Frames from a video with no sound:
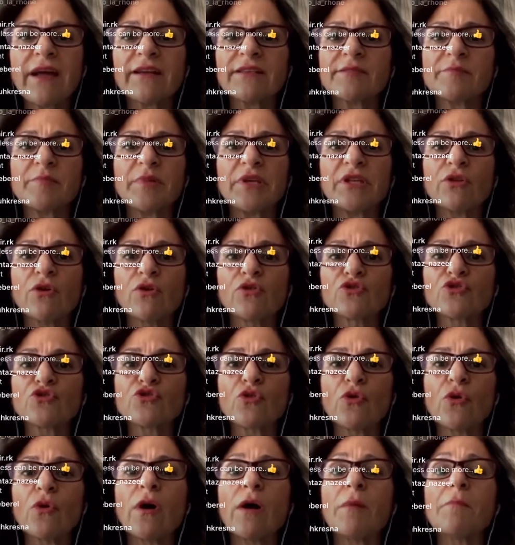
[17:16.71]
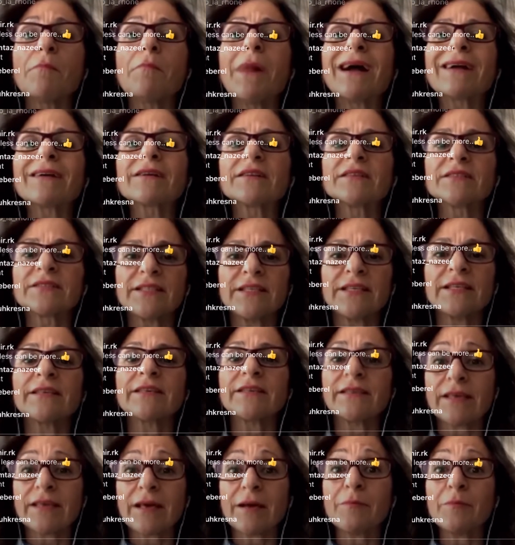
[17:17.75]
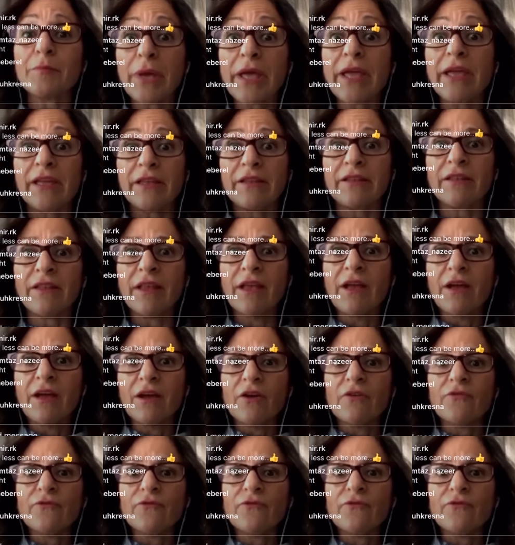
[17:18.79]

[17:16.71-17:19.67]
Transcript: has been also a marketing campaign